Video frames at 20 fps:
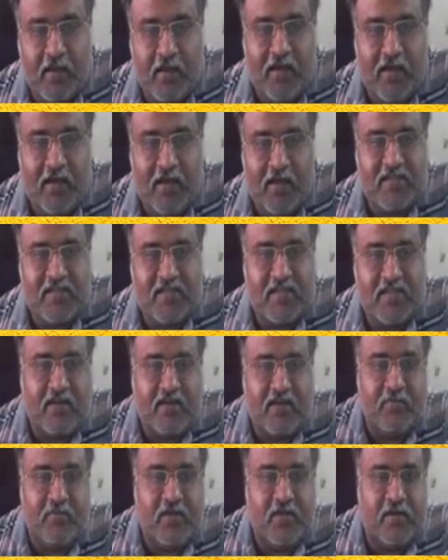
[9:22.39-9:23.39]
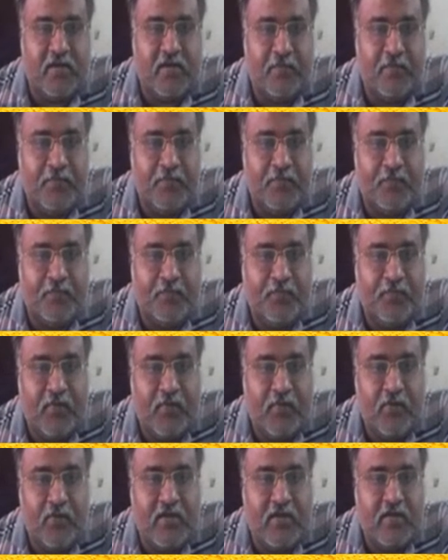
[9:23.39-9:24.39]
let's start from here
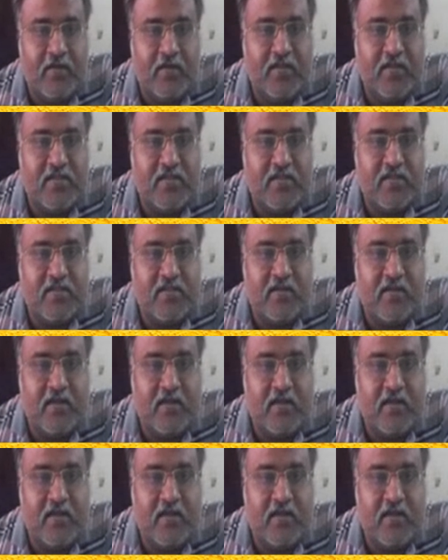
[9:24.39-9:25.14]
okay this is